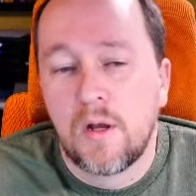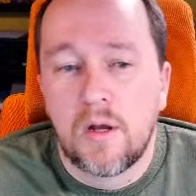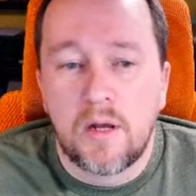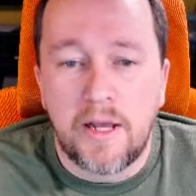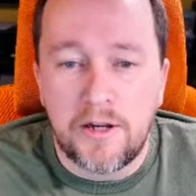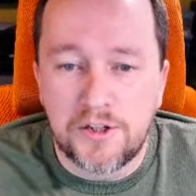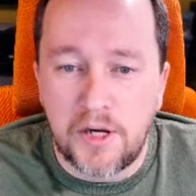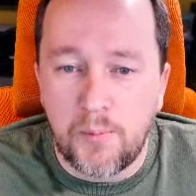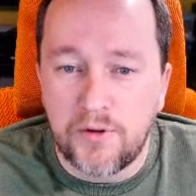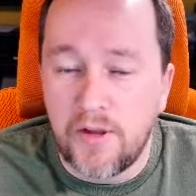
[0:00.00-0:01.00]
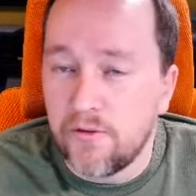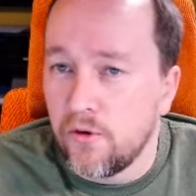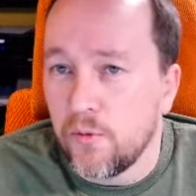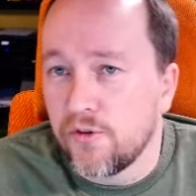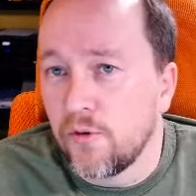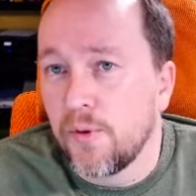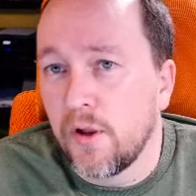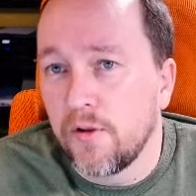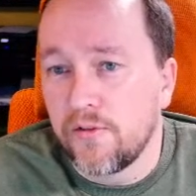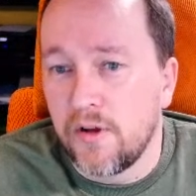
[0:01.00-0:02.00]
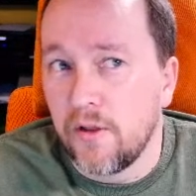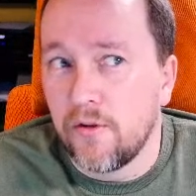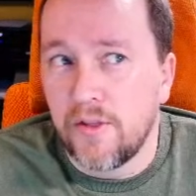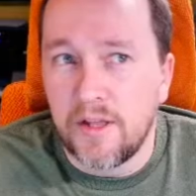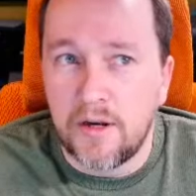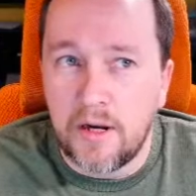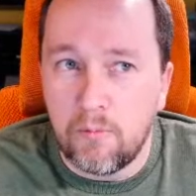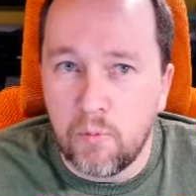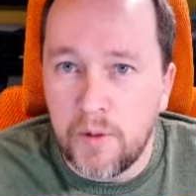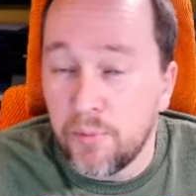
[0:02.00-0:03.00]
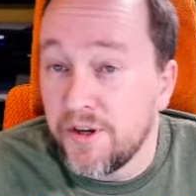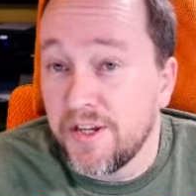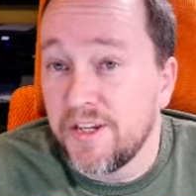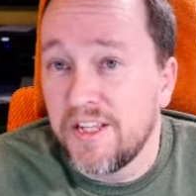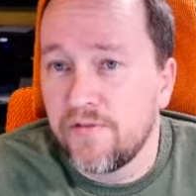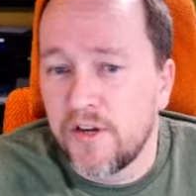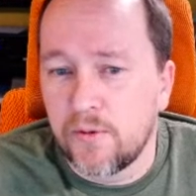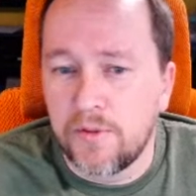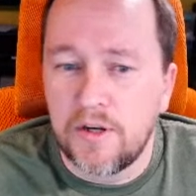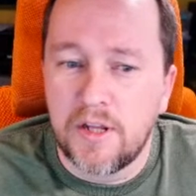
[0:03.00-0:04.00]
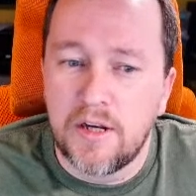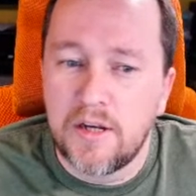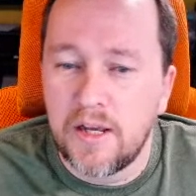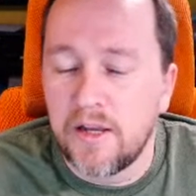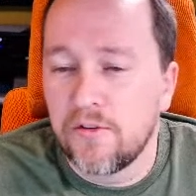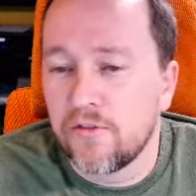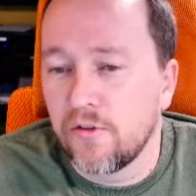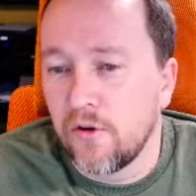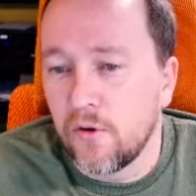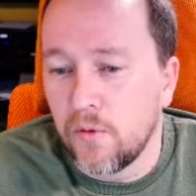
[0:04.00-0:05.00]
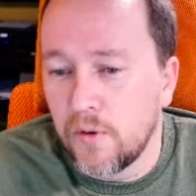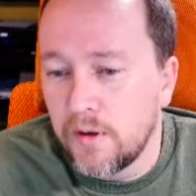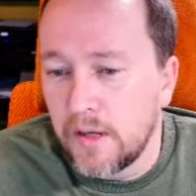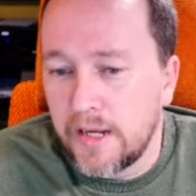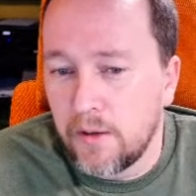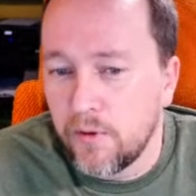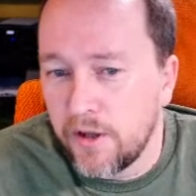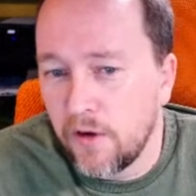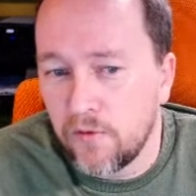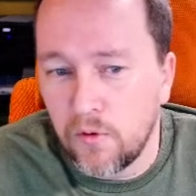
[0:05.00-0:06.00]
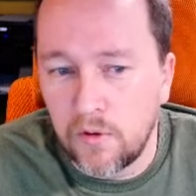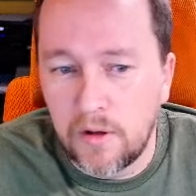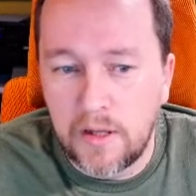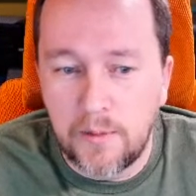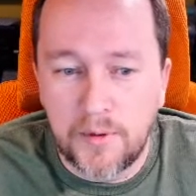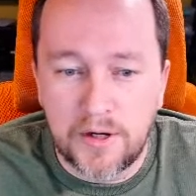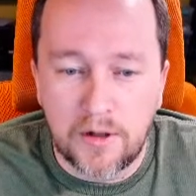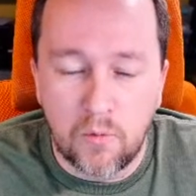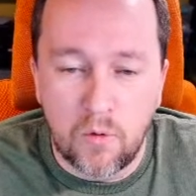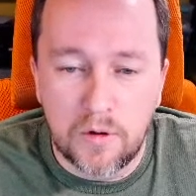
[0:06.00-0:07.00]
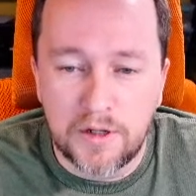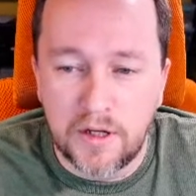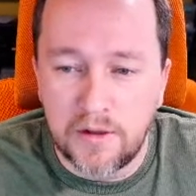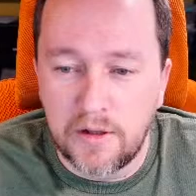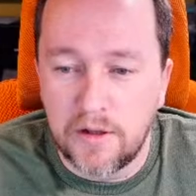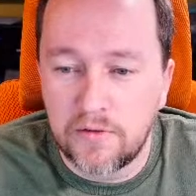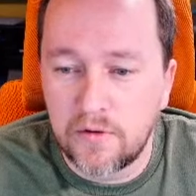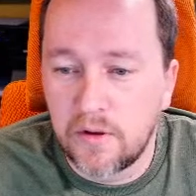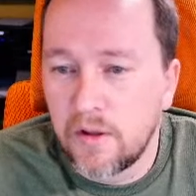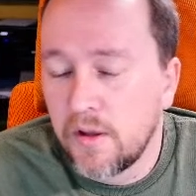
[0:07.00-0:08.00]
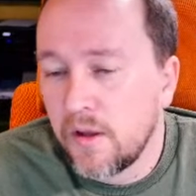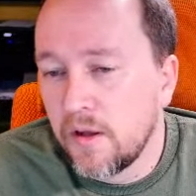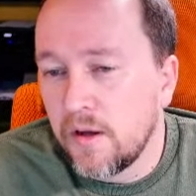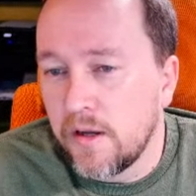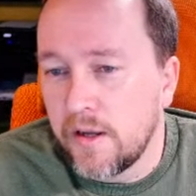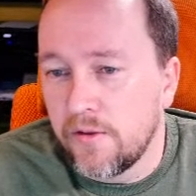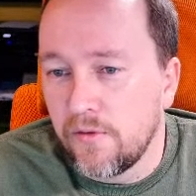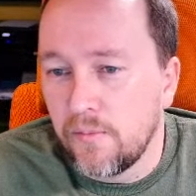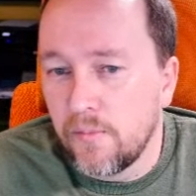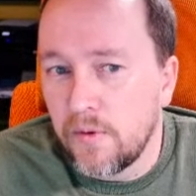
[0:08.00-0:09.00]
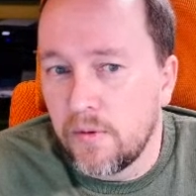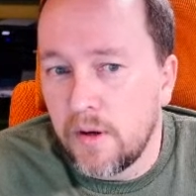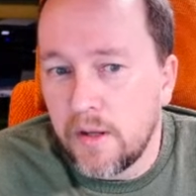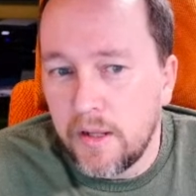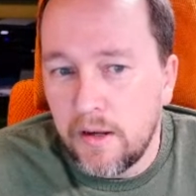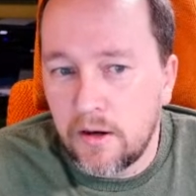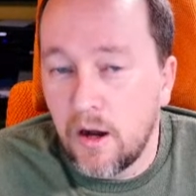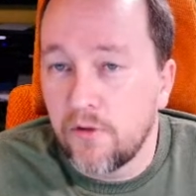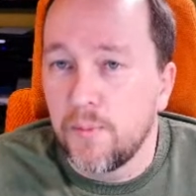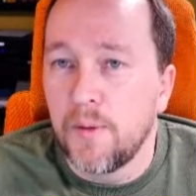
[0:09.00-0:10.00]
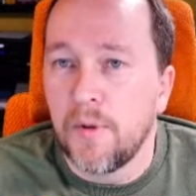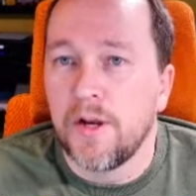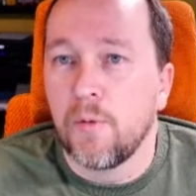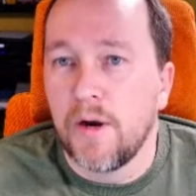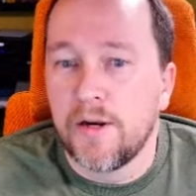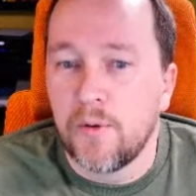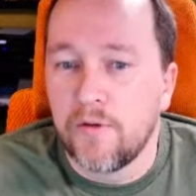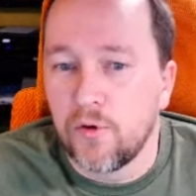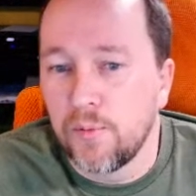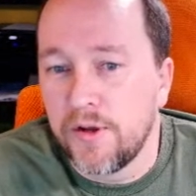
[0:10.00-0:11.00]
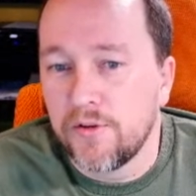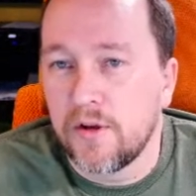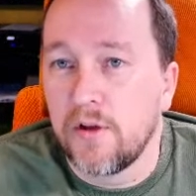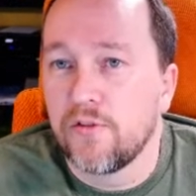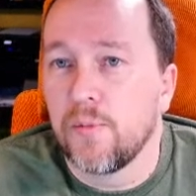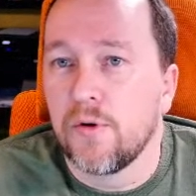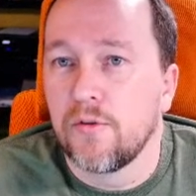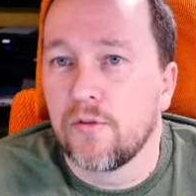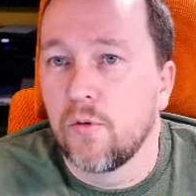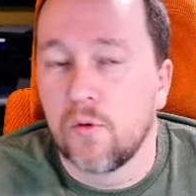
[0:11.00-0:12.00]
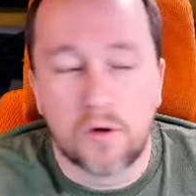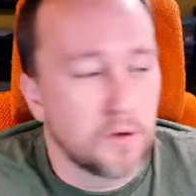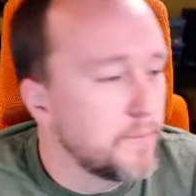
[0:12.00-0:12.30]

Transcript: And Shapeways has no return policy other than reprinting a defect within 10 days. So I can't really offer any particular warranty on these. And it costs me money when I do have to replace a customer's order.